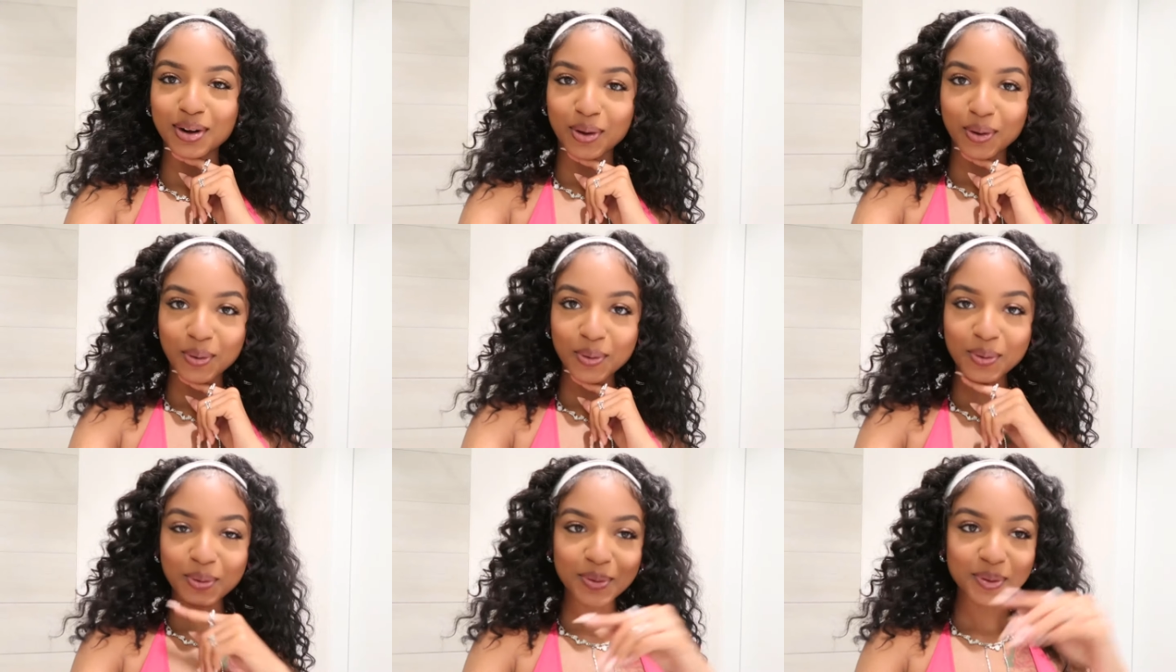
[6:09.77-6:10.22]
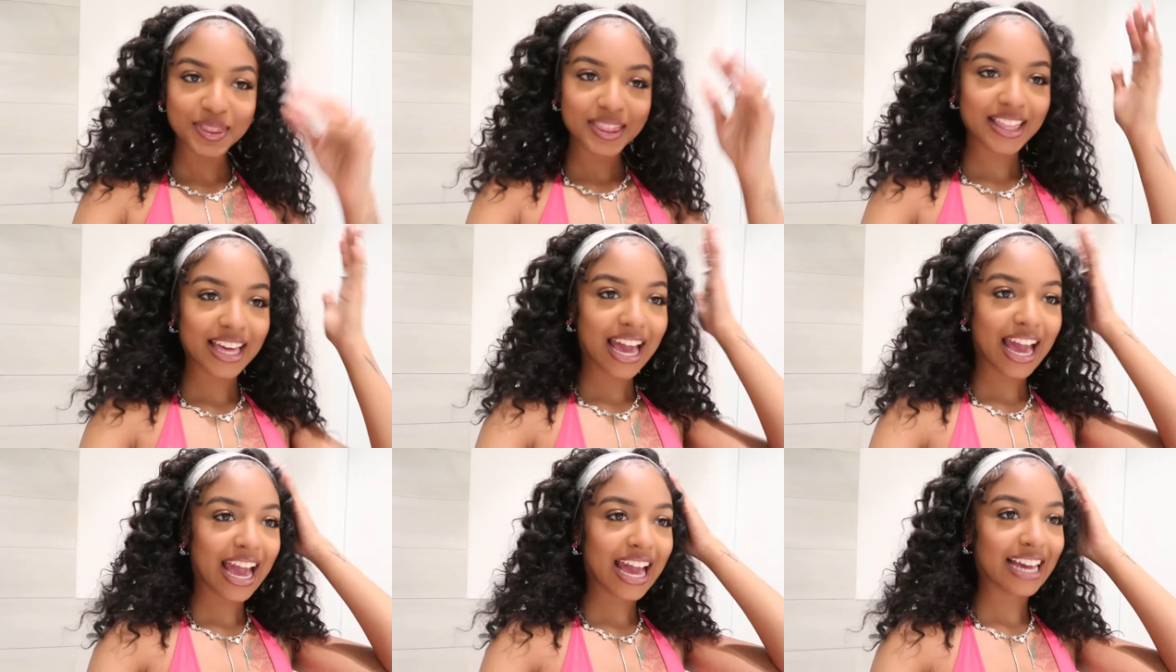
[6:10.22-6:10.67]
know
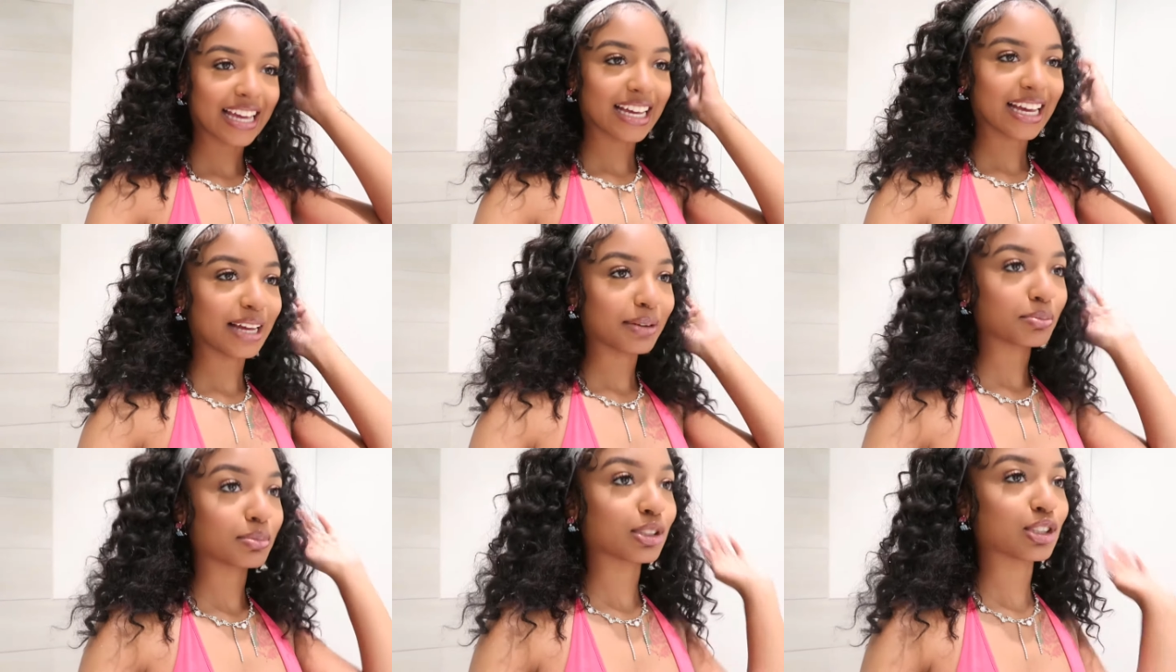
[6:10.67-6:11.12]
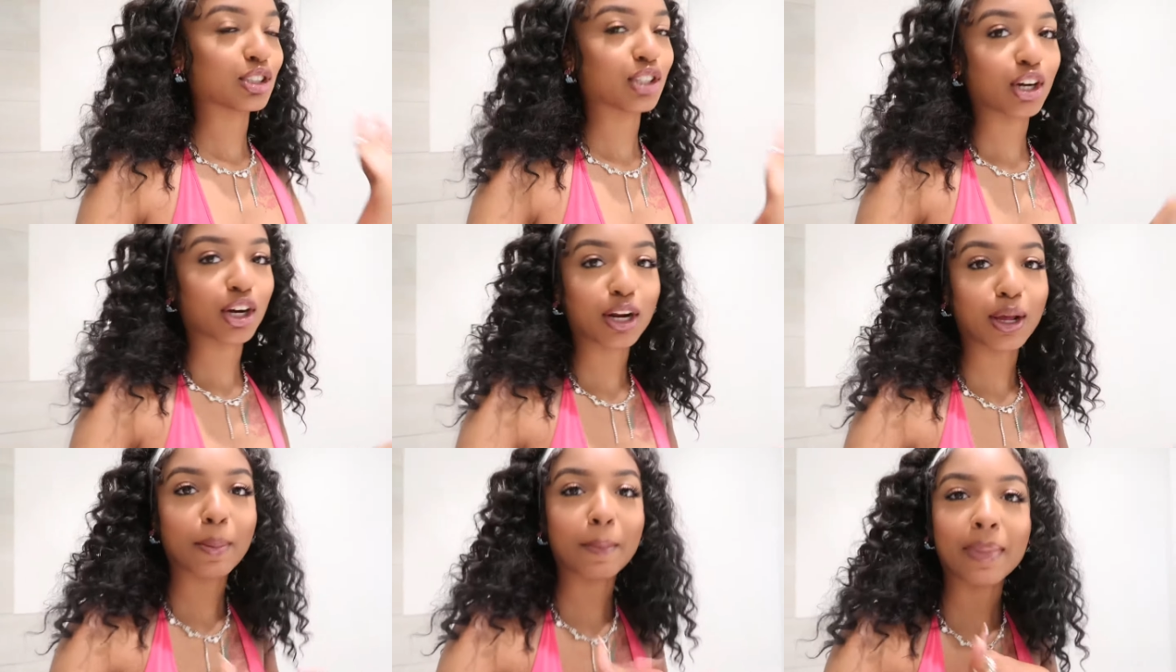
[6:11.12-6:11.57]
that I'm
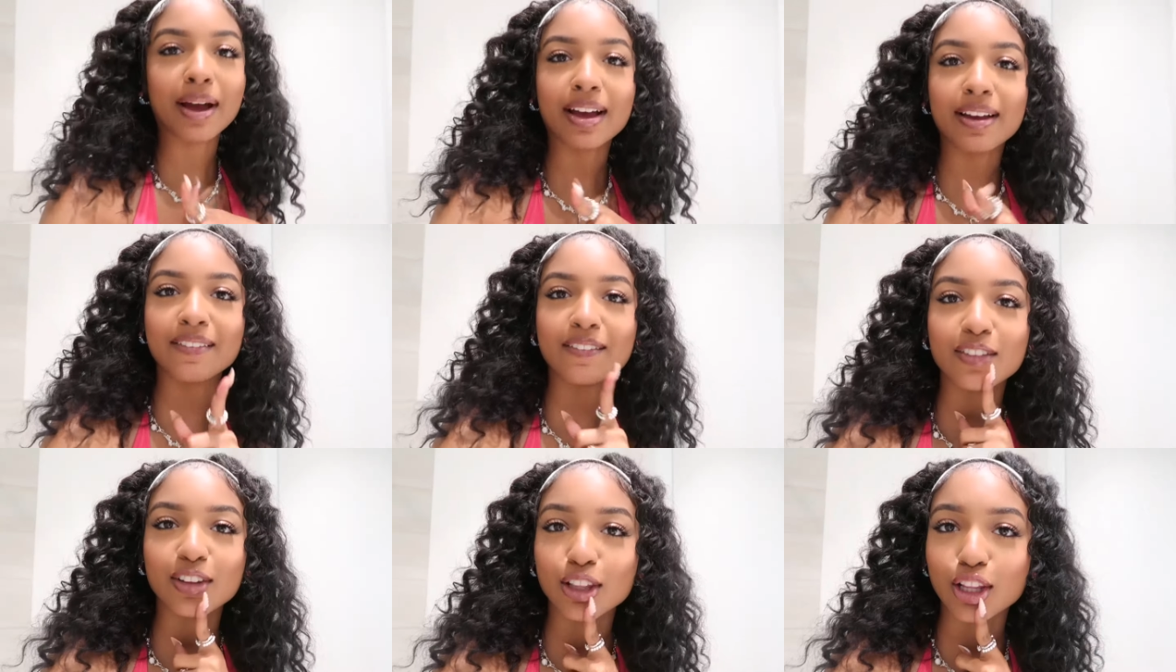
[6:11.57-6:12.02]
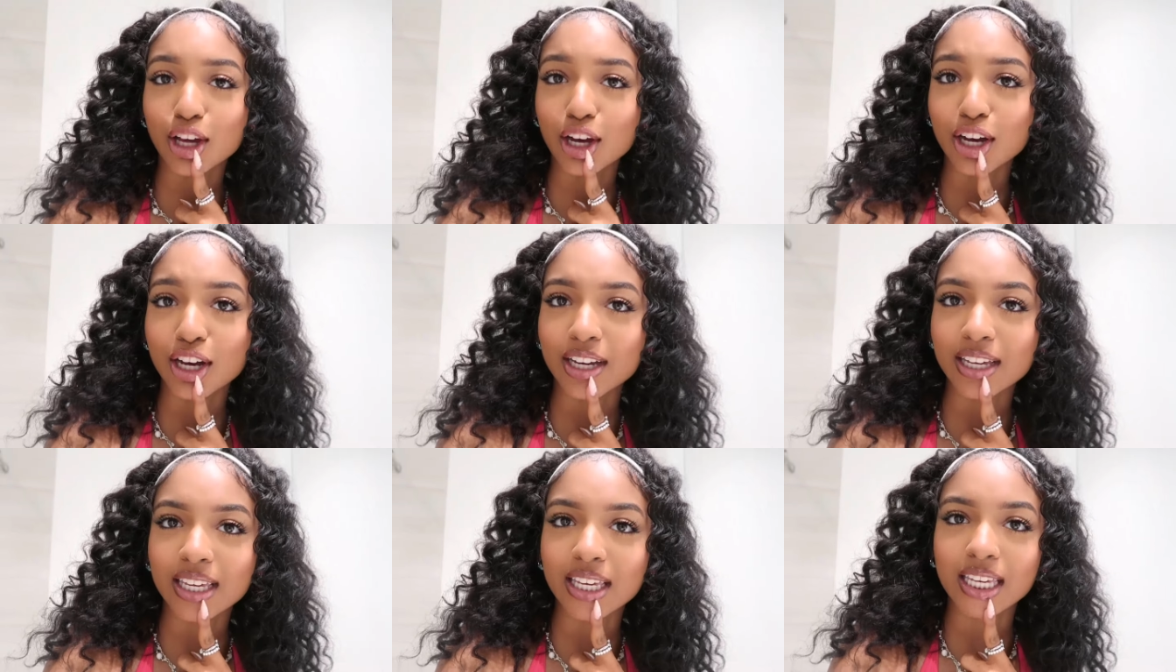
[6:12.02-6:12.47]
starting my
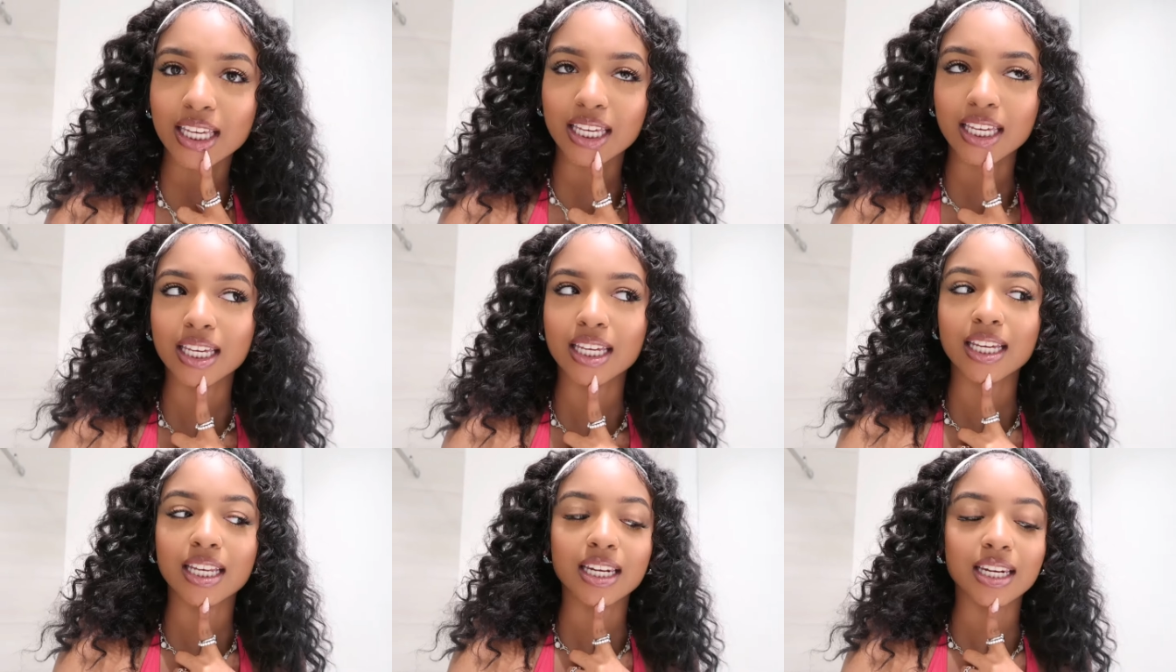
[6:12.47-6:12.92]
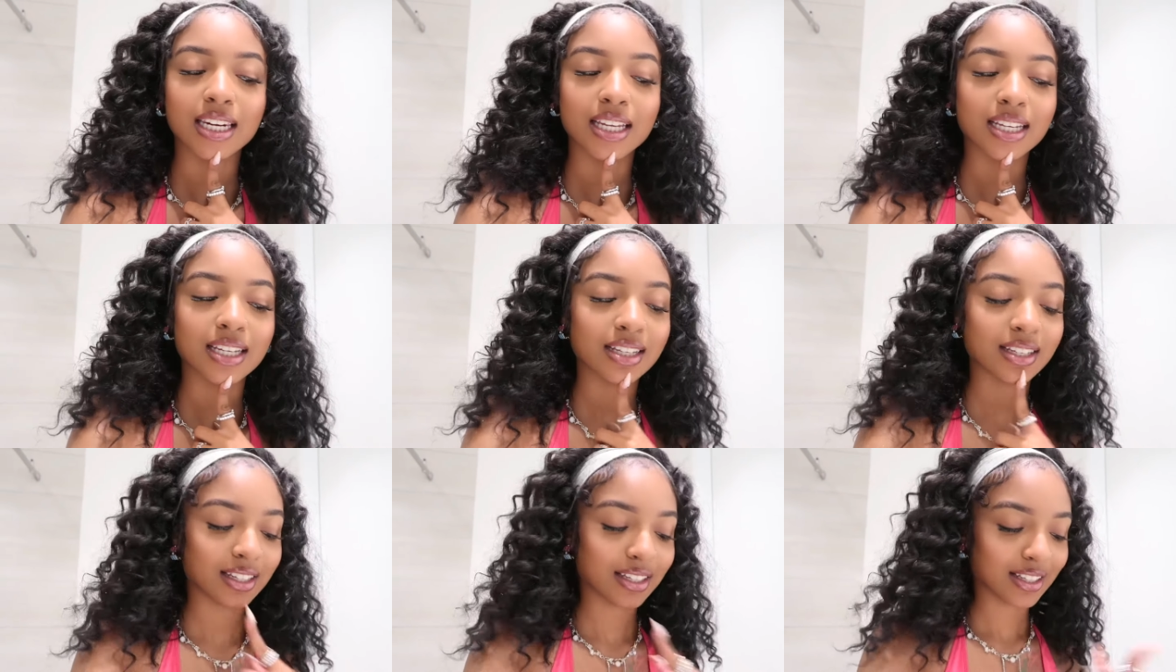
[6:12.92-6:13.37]
vlog
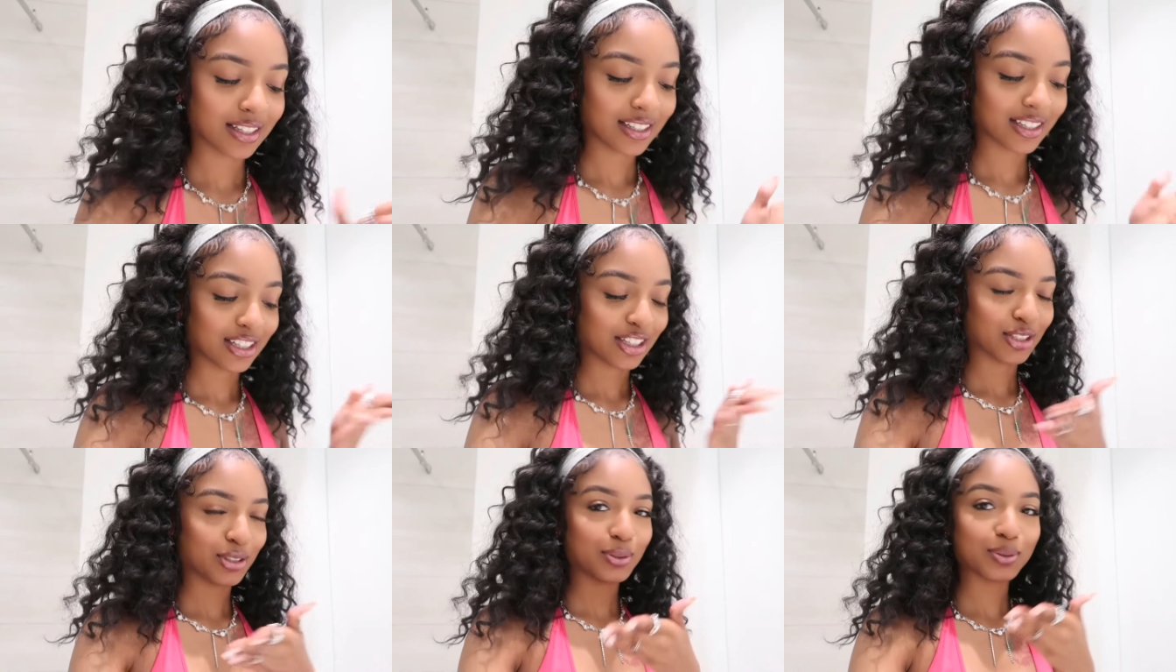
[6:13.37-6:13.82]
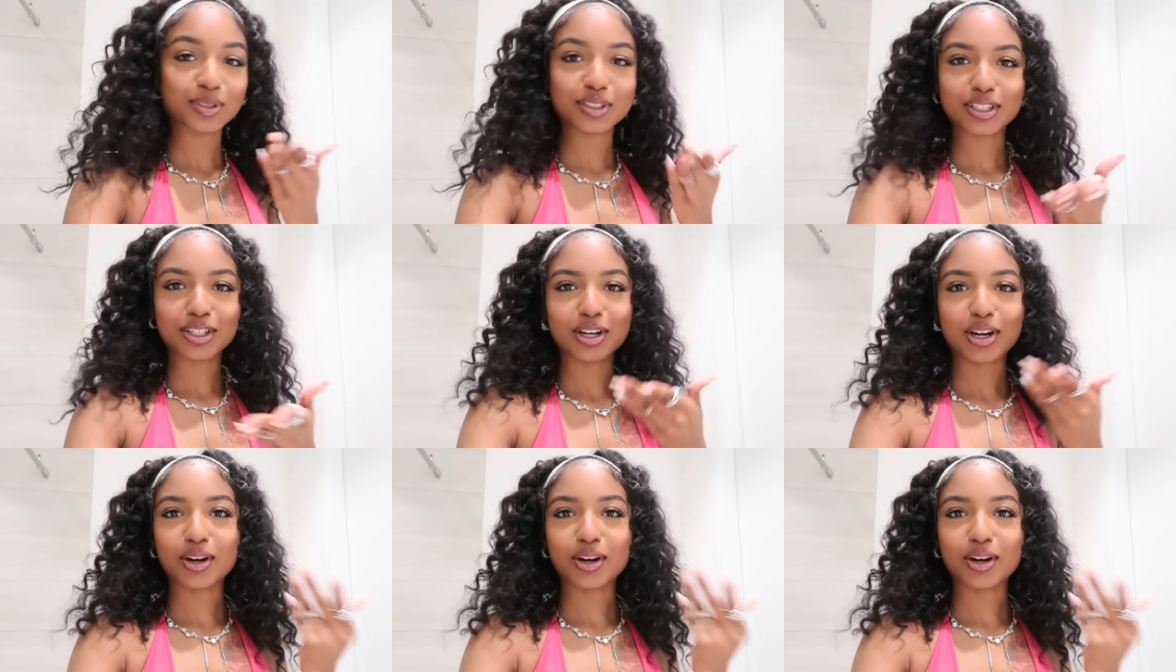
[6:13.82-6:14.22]
in Houston